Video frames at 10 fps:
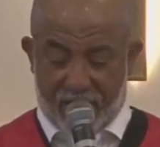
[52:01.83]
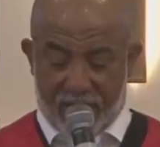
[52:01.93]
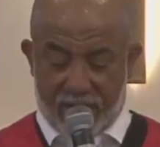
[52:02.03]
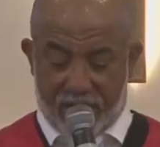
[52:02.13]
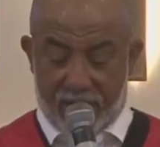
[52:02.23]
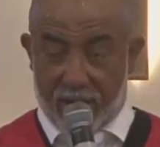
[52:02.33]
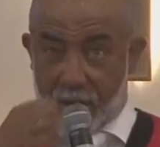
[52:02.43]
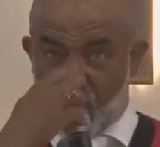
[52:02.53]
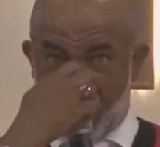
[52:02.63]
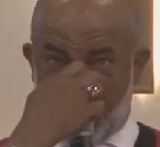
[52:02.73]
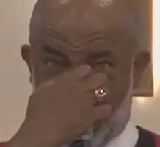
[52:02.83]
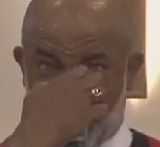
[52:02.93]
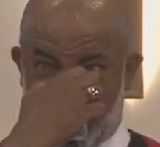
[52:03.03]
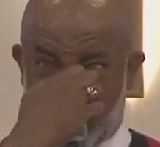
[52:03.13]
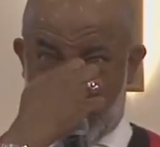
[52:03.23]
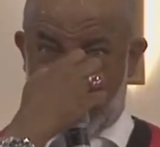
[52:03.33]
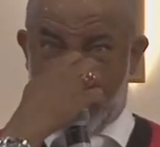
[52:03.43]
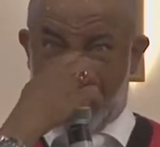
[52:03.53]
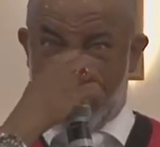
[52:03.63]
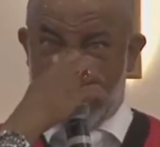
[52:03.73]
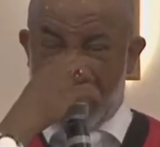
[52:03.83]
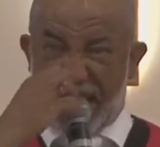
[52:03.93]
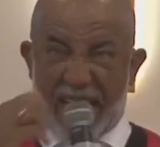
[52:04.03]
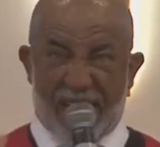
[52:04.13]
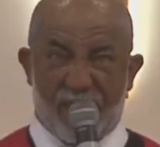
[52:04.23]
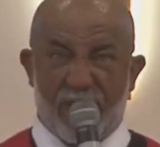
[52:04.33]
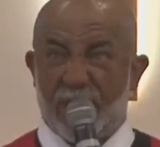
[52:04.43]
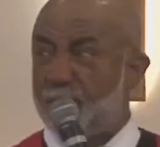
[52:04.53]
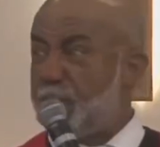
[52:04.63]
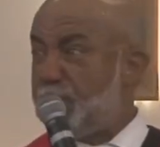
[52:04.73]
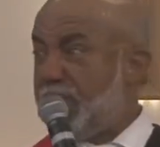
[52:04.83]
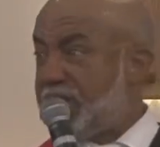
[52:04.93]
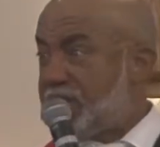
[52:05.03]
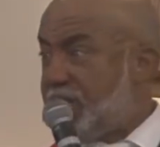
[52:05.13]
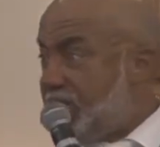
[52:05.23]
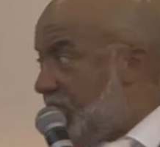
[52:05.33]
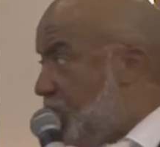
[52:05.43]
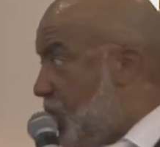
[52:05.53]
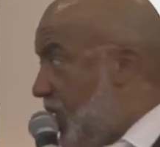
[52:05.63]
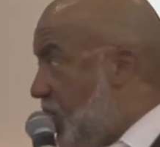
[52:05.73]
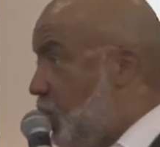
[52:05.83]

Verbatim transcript: And uh, wisdom says, I don't need to put myself in a way